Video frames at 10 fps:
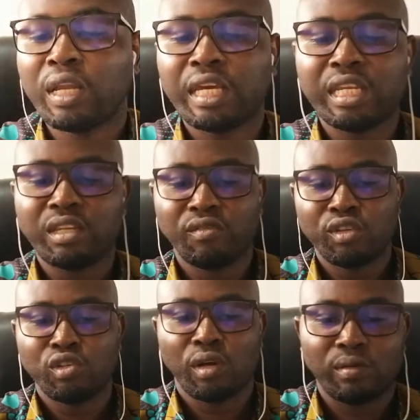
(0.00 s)

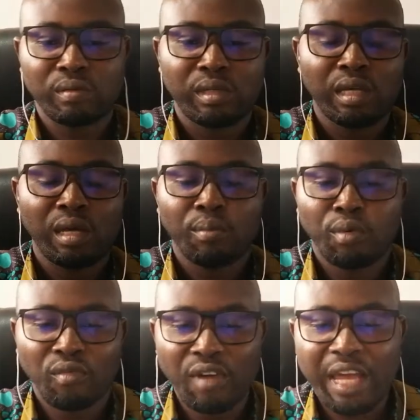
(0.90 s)
individual
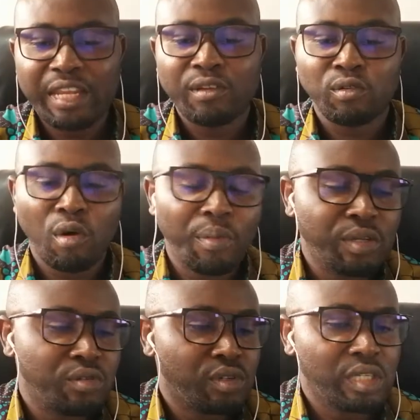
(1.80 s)
providing
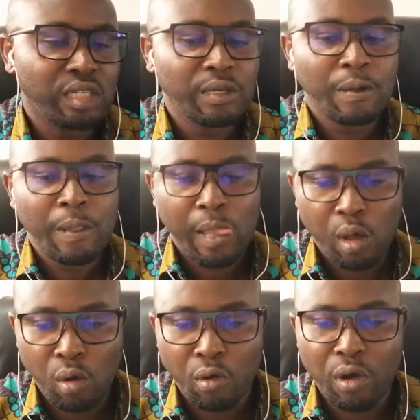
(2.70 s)
commentary
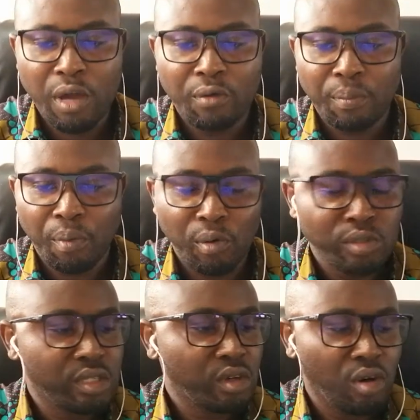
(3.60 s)
or a
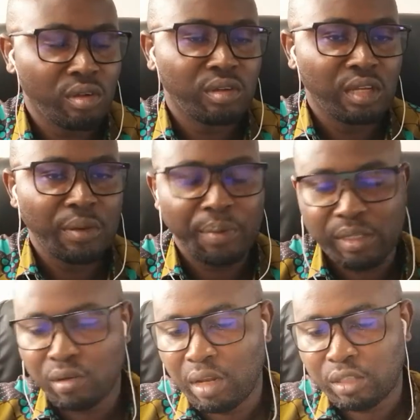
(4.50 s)
report on a
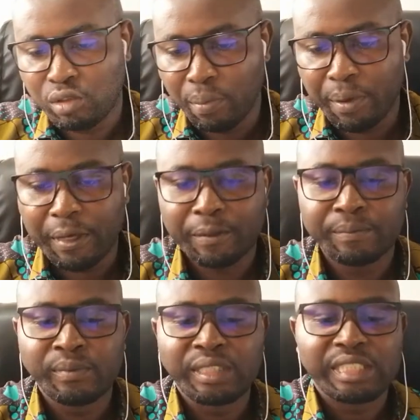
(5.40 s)
particular topic.
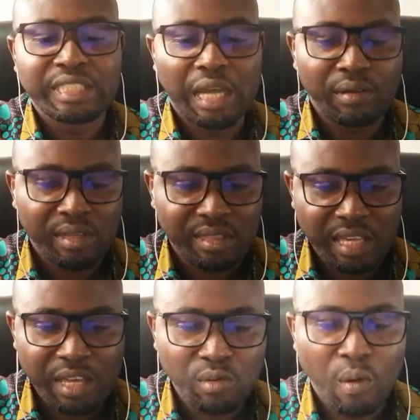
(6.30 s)
Now the
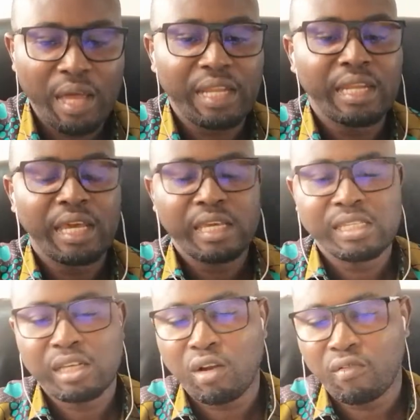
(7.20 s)
third one
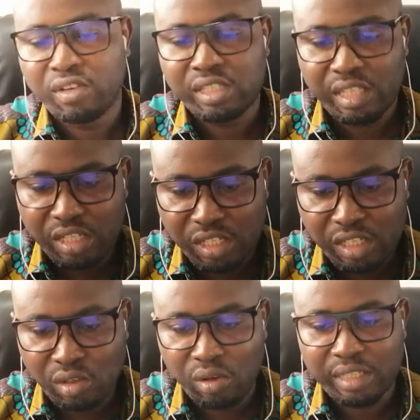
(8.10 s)
is a
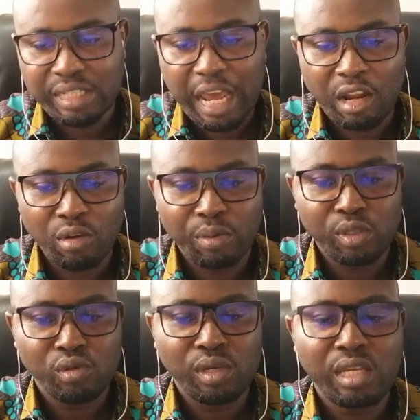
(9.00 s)
conversation or a dialogue
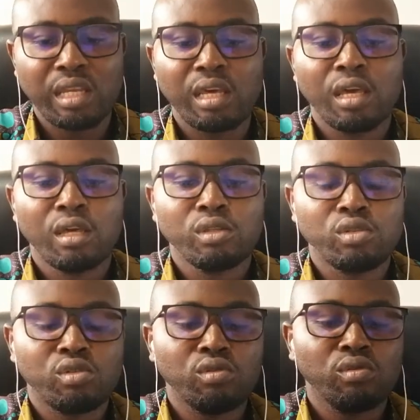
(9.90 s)
between
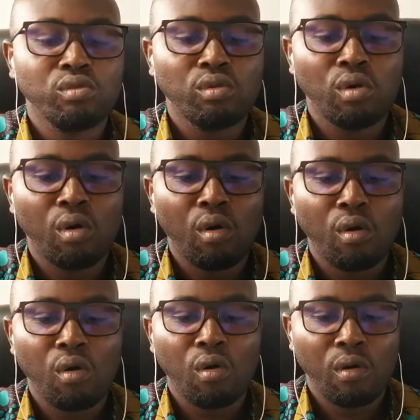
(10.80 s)
two
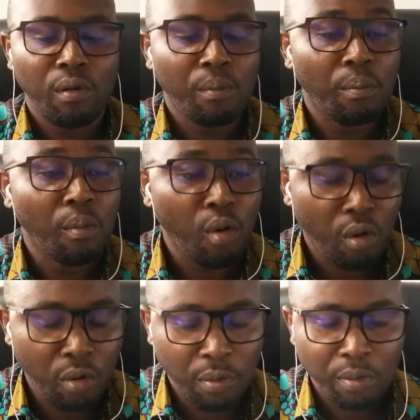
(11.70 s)
or
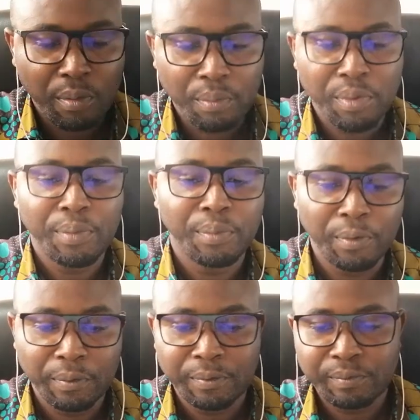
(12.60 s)
more
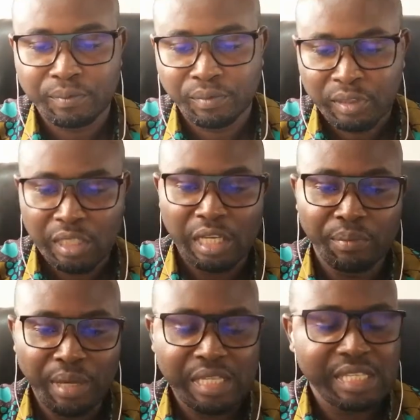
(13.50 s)
people. It
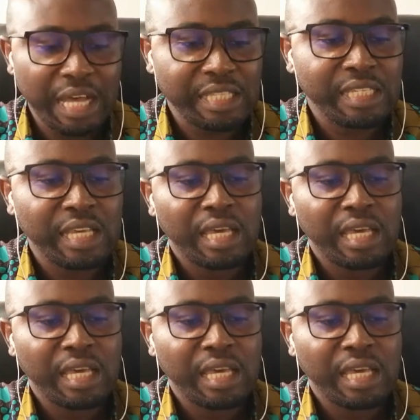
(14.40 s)
means that